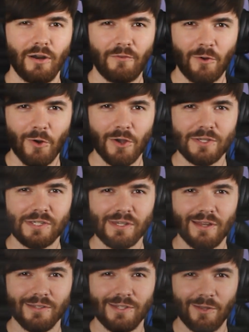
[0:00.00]
of course,
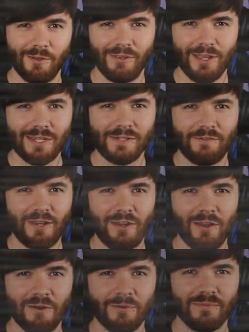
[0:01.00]
until next
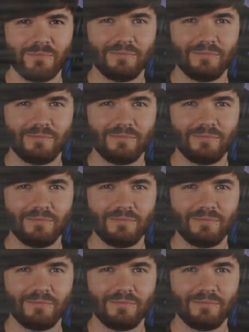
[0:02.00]
video,